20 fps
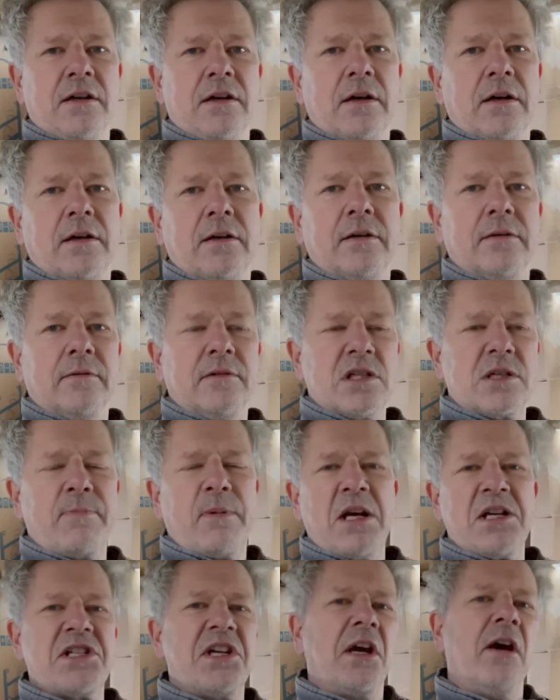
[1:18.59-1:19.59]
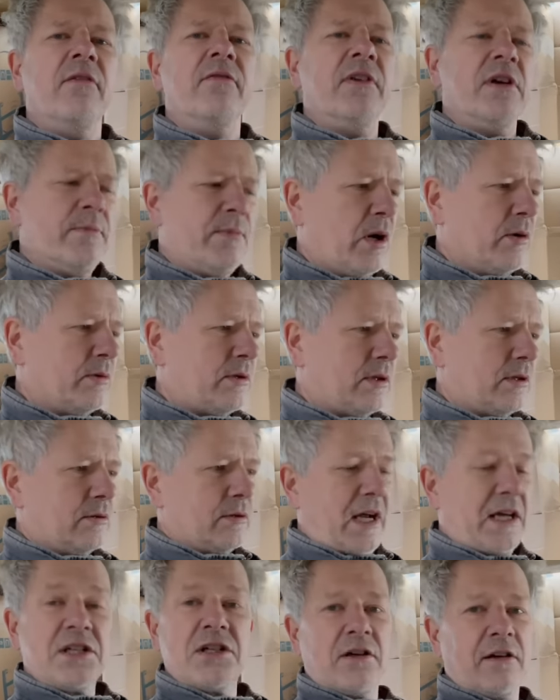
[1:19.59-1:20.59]
uh, splashing over the boat or
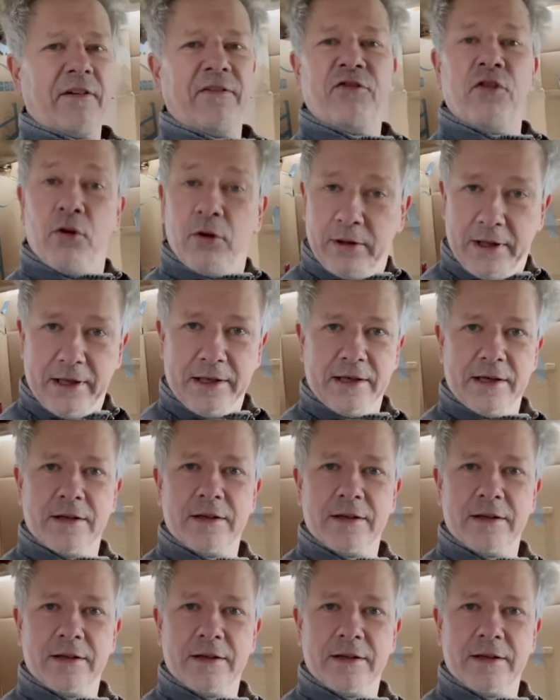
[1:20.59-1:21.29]
actually falling